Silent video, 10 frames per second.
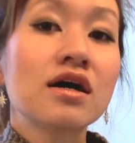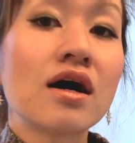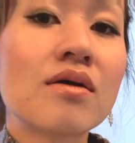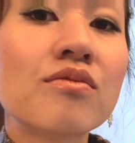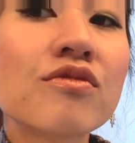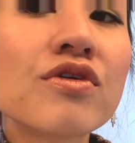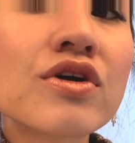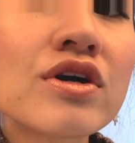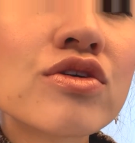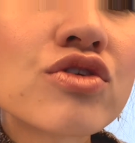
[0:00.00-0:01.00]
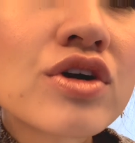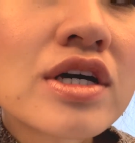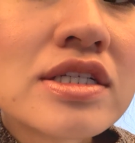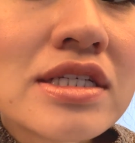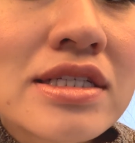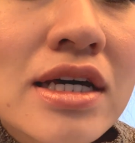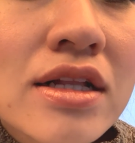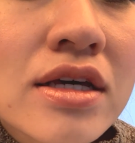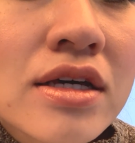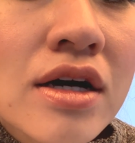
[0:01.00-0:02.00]
very intricate
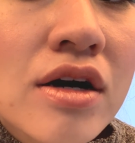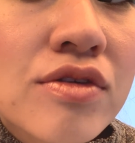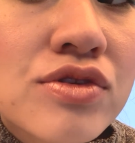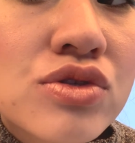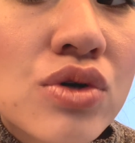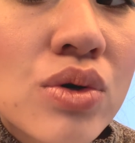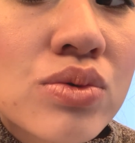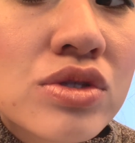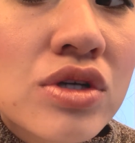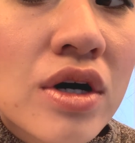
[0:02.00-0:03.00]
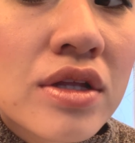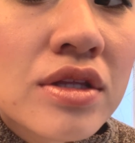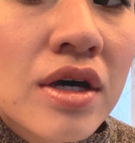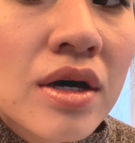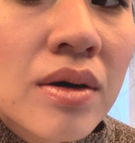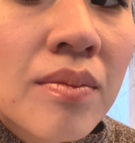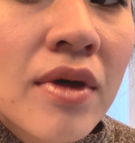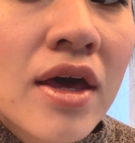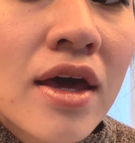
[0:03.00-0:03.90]
detailing of stones on them,